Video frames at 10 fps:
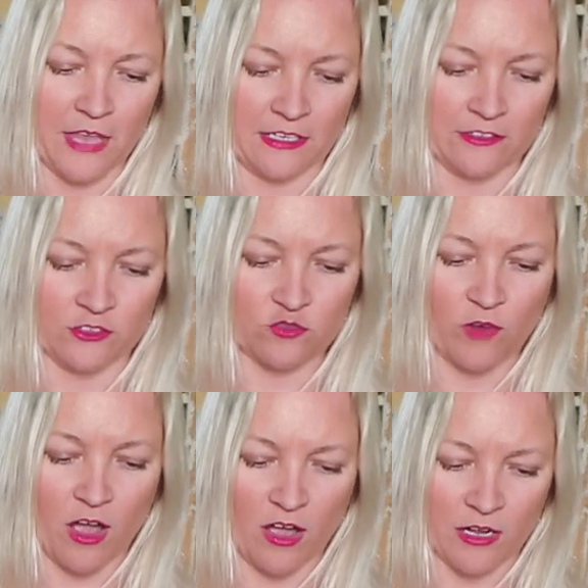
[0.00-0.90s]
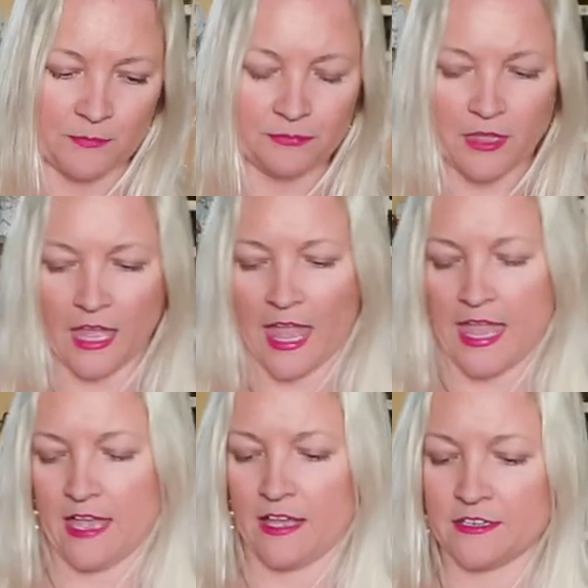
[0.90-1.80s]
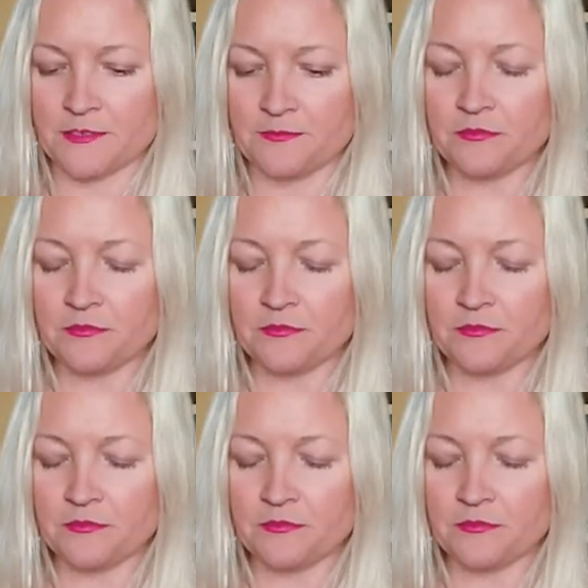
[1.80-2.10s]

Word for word: that is strong, and